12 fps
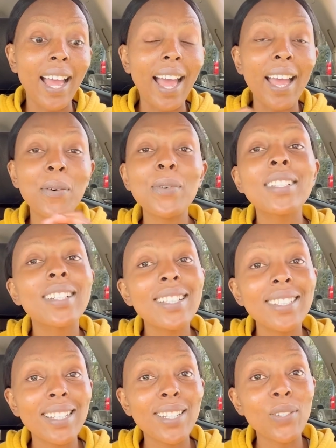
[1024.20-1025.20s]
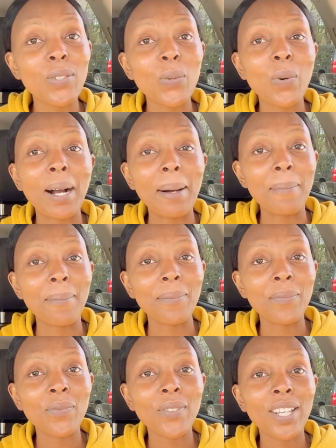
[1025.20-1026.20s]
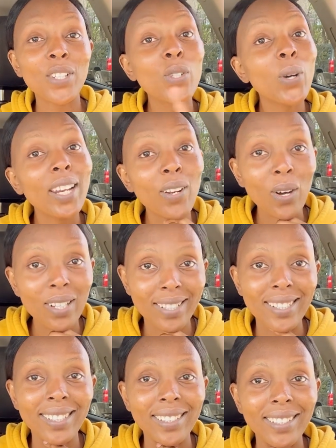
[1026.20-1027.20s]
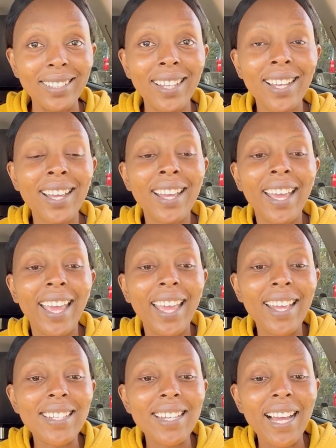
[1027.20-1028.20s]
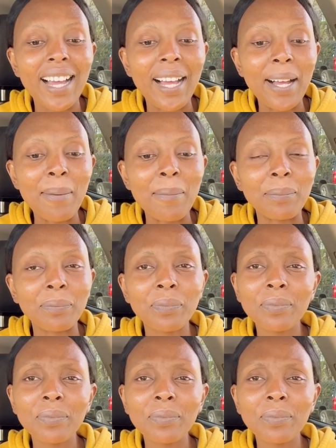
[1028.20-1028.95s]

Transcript: I was listening to um, Joel Osteen and um,